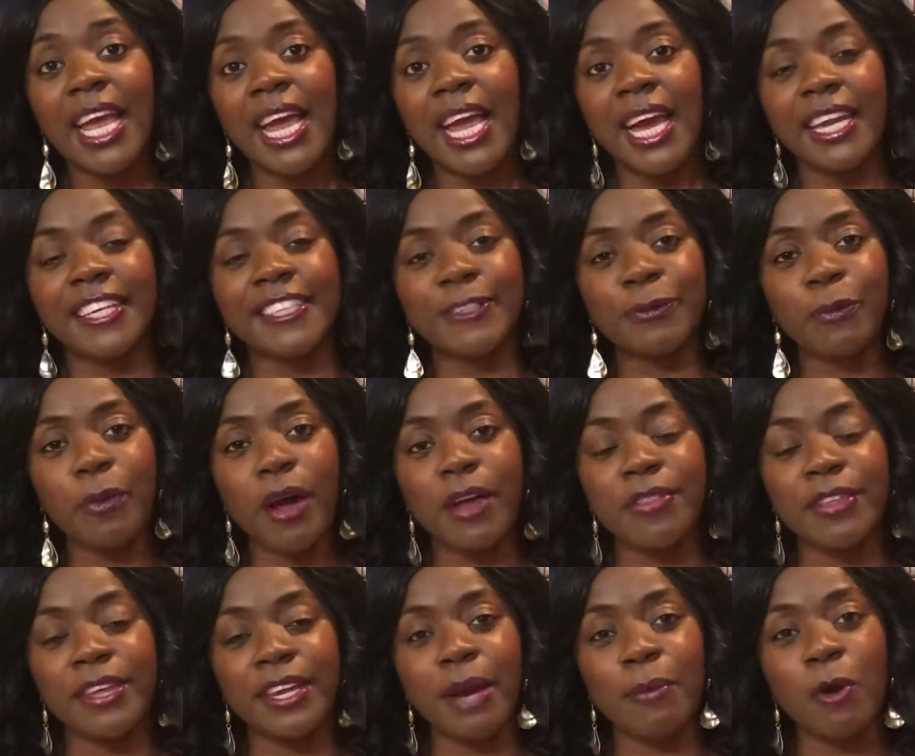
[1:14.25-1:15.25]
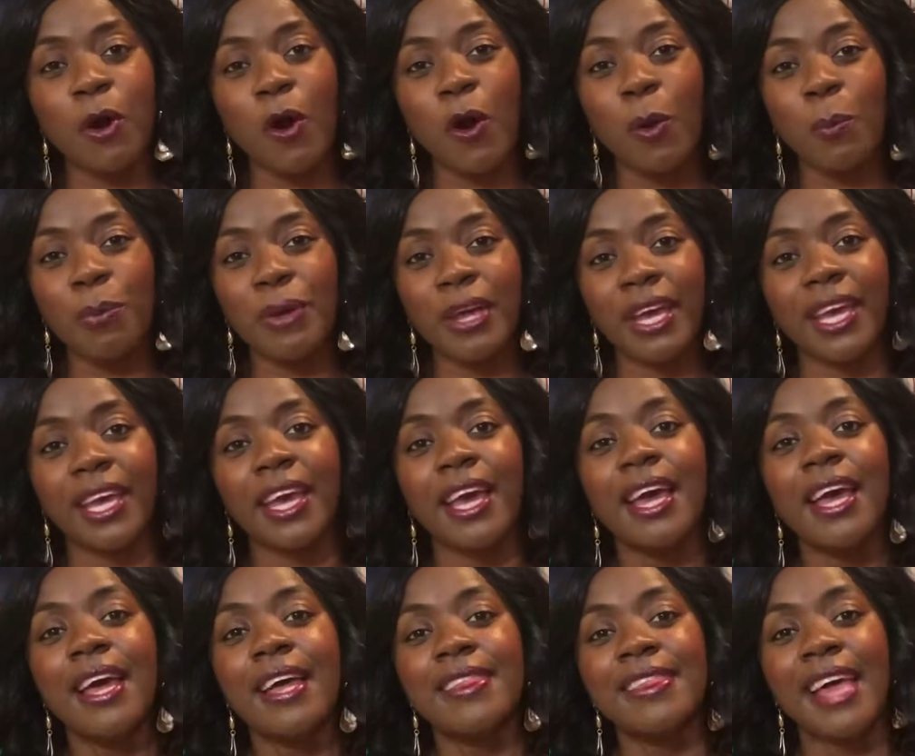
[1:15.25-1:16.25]
and it's one that I'm hoping
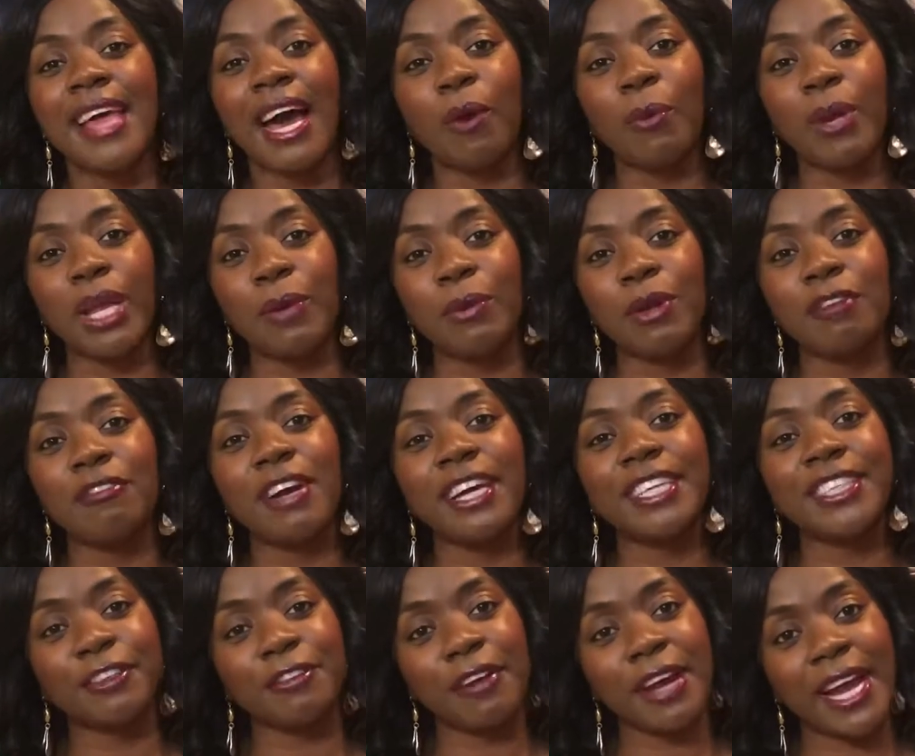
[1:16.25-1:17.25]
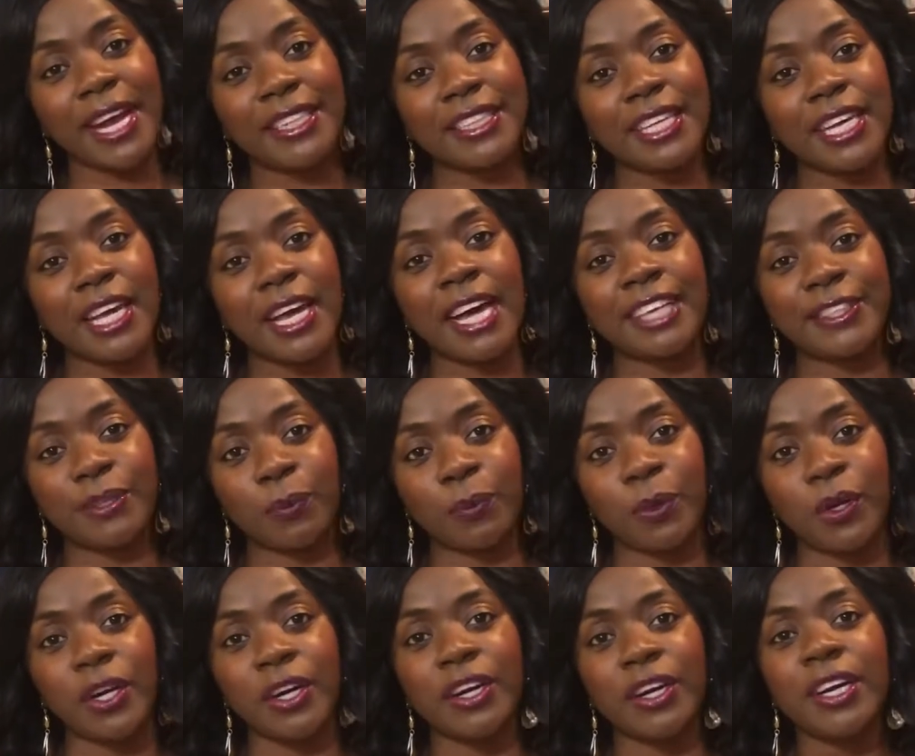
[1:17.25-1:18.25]
that we will resurrect, as it
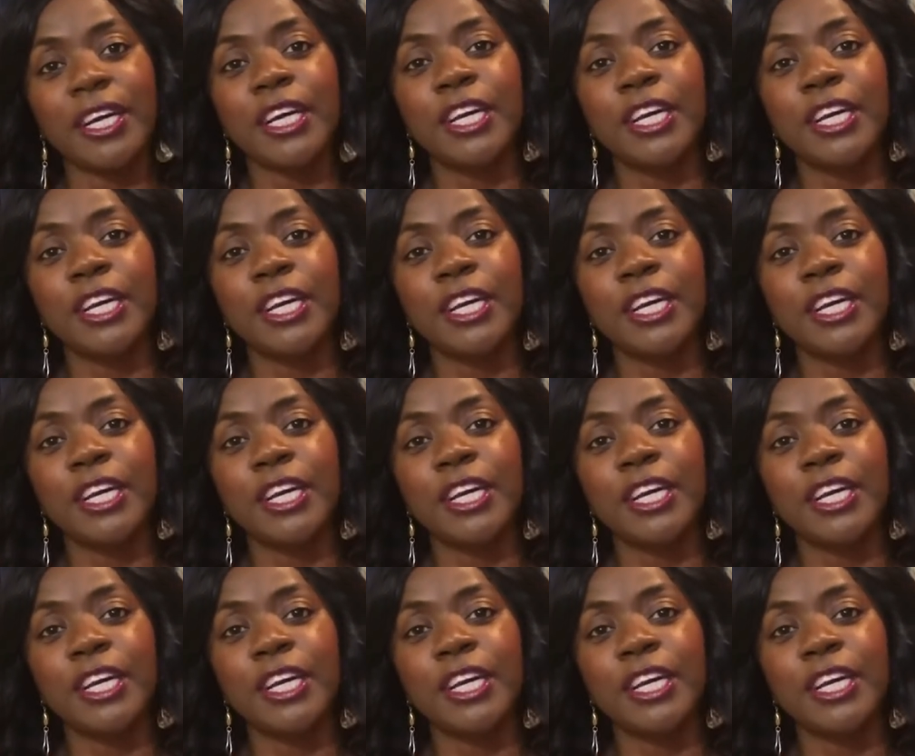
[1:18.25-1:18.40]
were,